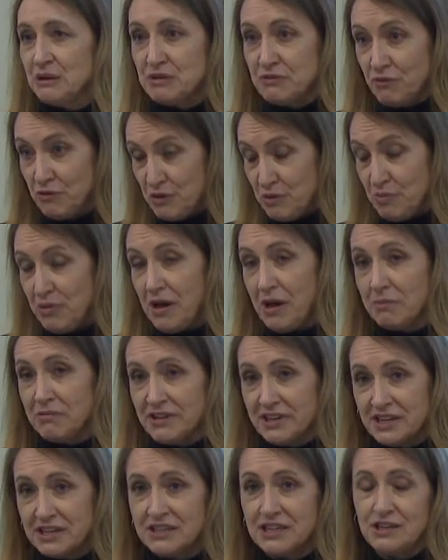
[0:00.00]
for the
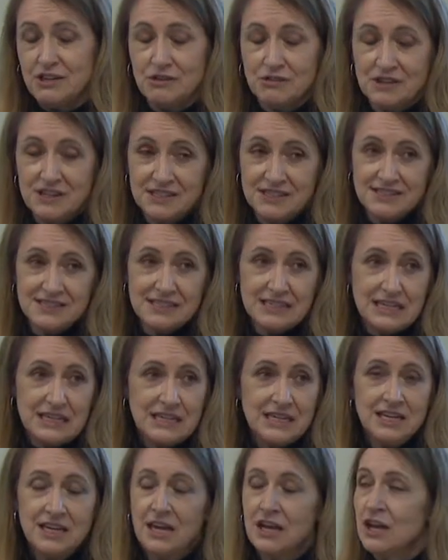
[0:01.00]
public that you can
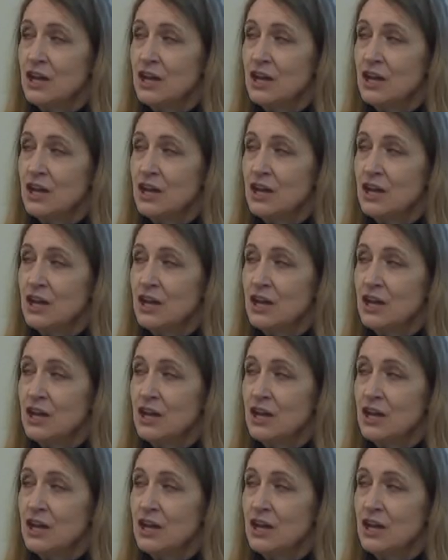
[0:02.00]
see,